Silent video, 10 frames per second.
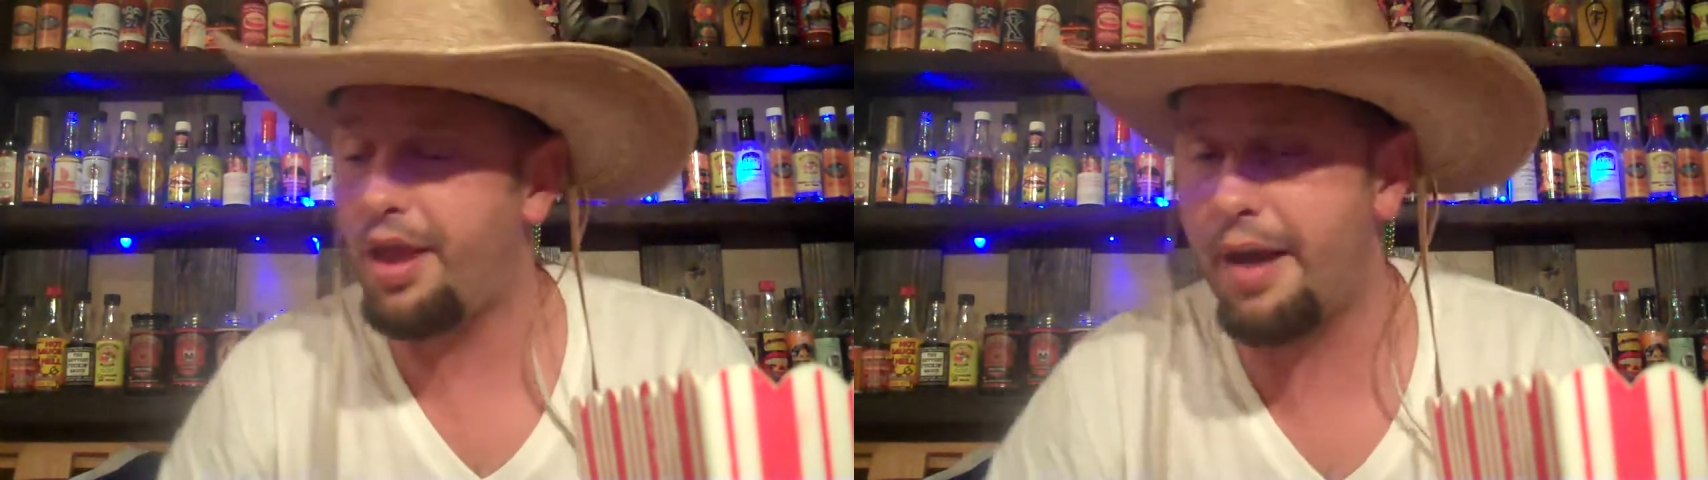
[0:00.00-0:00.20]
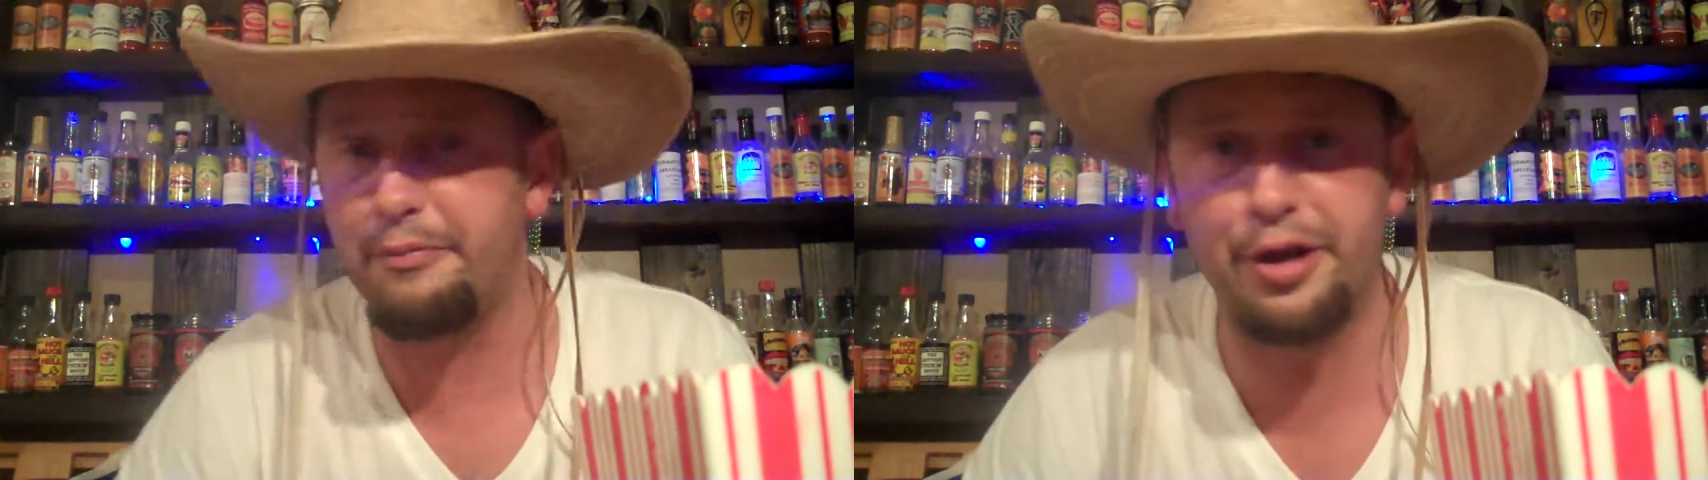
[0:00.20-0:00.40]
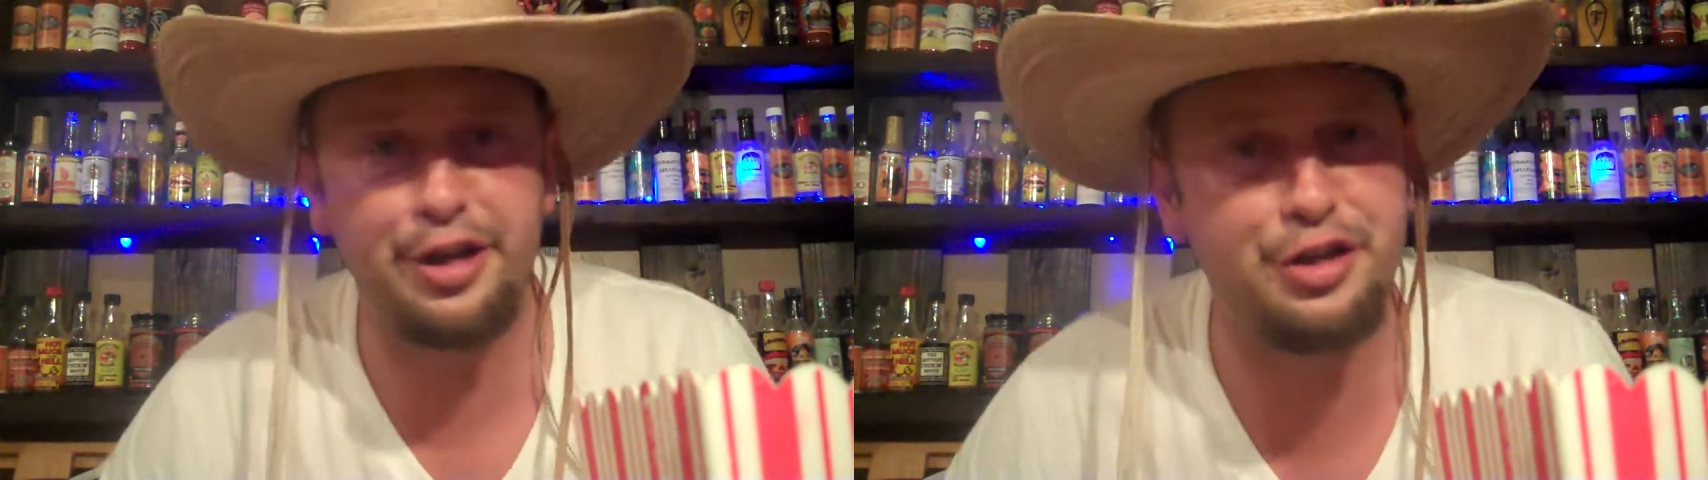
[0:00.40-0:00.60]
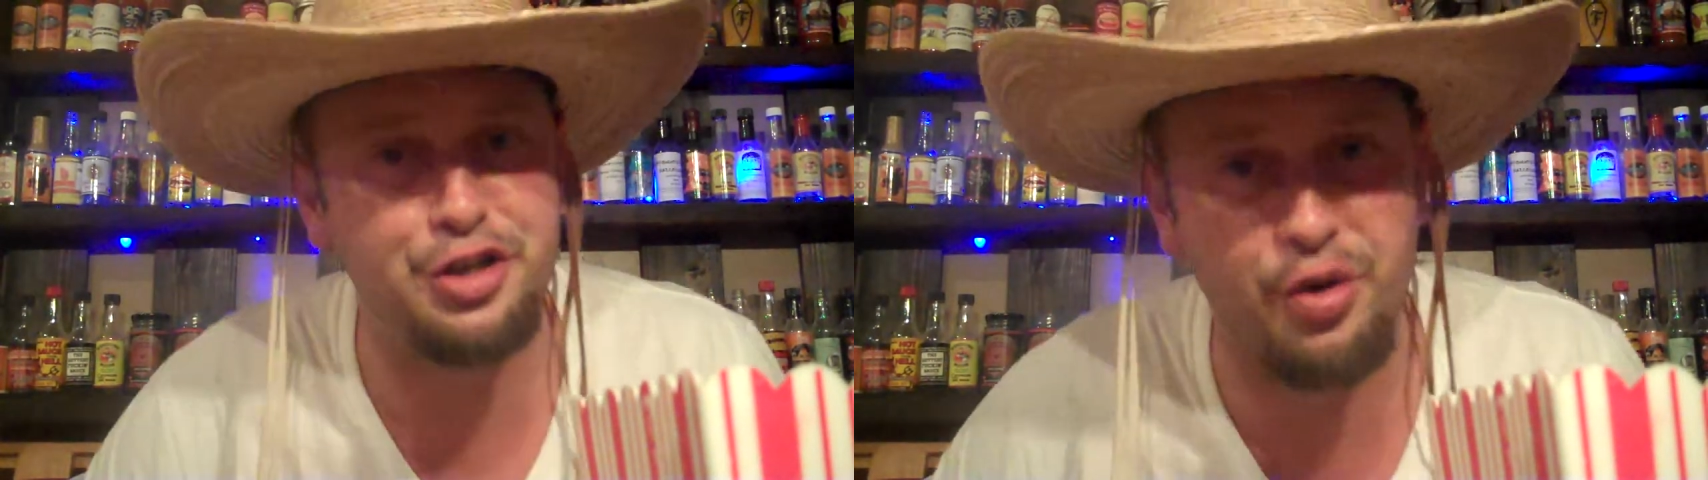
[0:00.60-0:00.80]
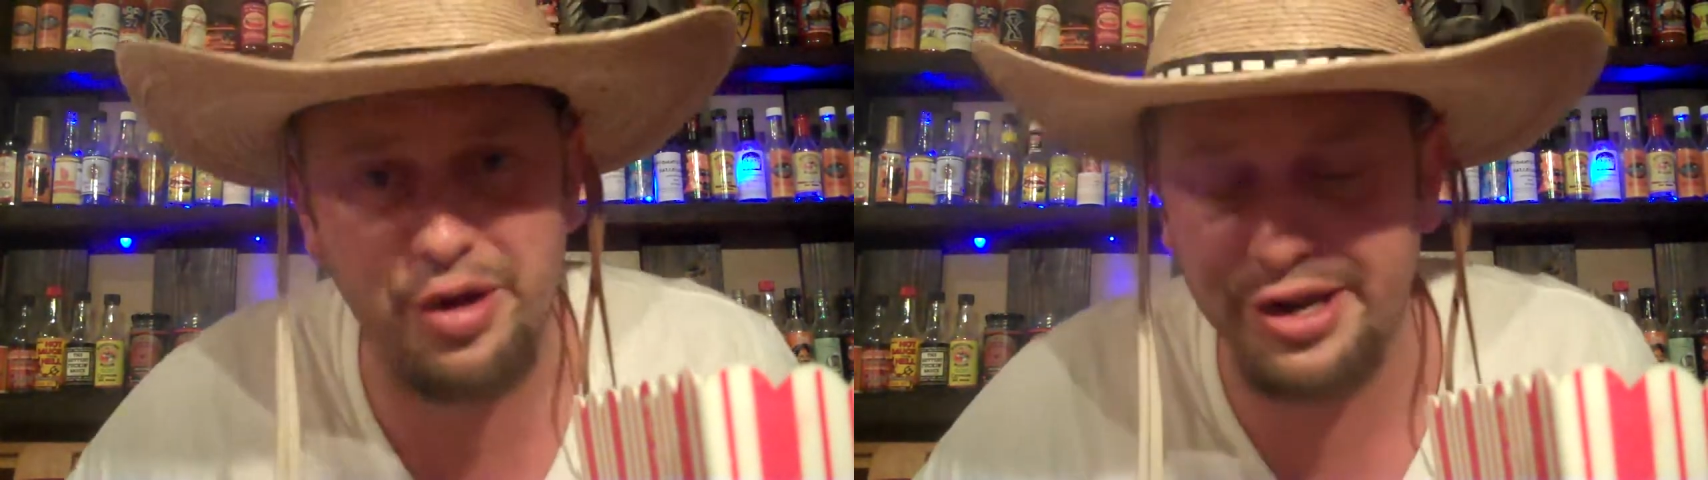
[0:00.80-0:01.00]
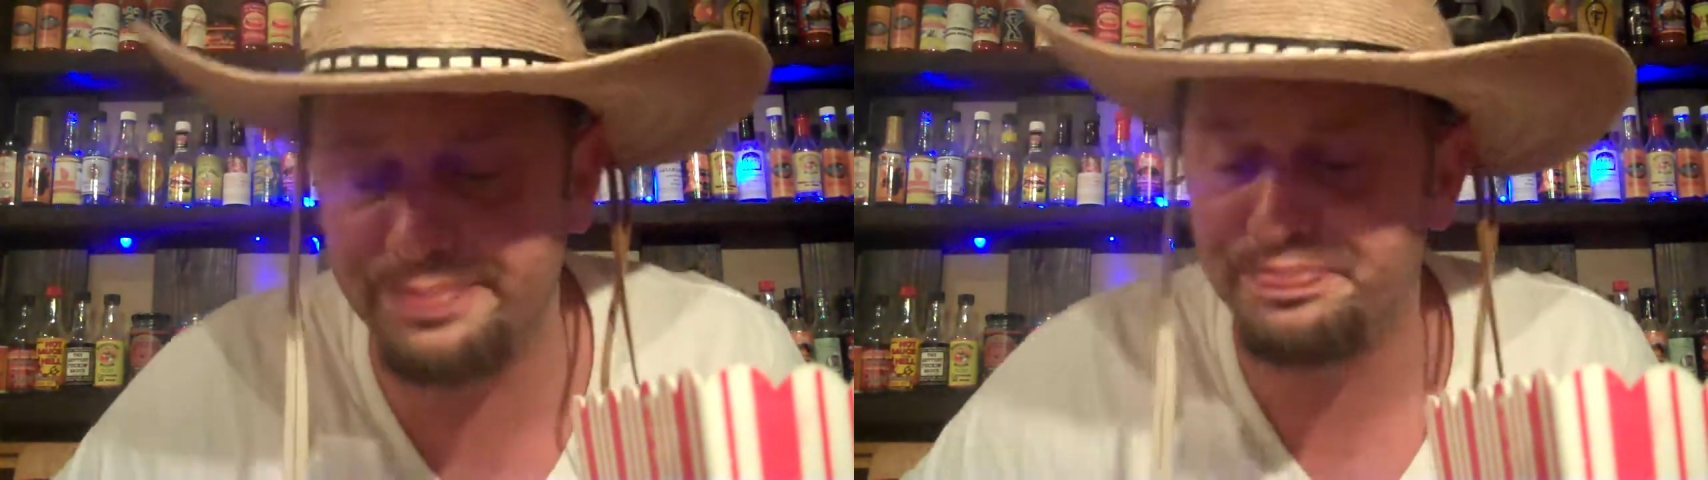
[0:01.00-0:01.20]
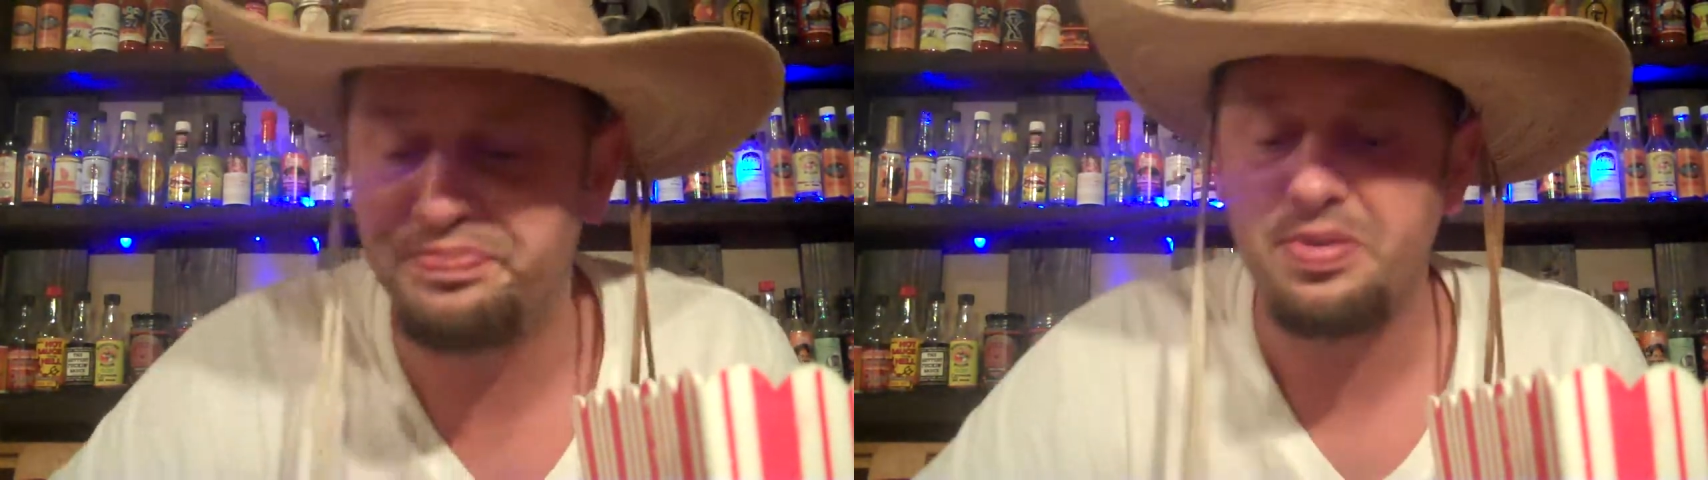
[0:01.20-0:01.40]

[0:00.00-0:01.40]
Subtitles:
I'm really enjoying it.